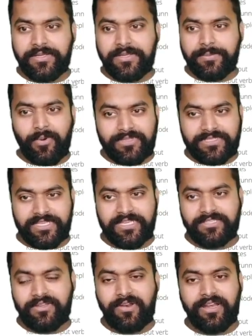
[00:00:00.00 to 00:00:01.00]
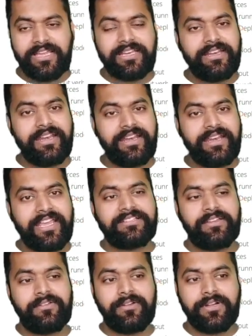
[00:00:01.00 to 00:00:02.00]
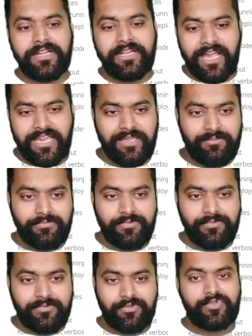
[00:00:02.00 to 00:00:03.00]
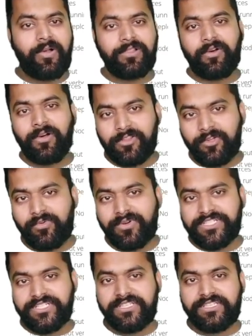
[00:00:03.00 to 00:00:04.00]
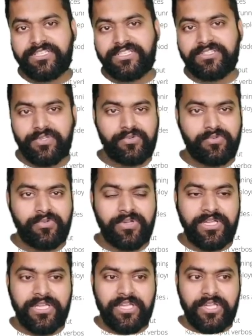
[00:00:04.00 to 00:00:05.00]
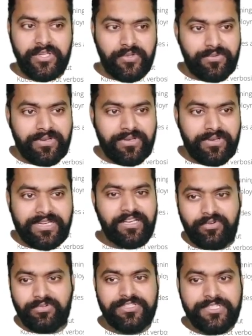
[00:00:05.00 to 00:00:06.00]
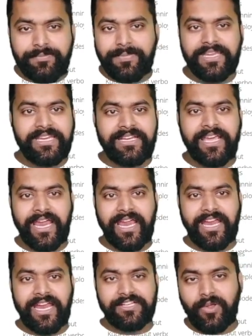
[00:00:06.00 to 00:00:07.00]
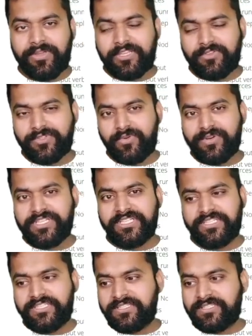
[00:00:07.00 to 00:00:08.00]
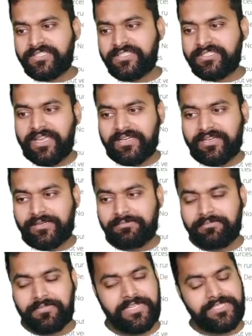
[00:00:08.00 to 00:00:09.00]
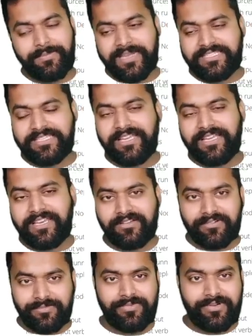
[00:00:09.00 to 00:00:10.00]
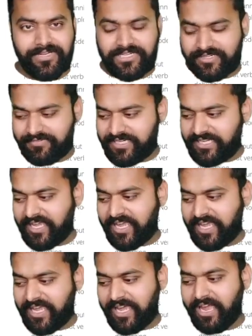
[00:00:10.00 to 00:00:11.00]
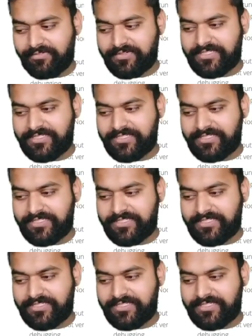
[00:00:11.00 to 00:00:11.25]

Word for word: process or like next time to solve all the questions you you will get a good speed at solving those questions uh, it's basically a good productivity hack i would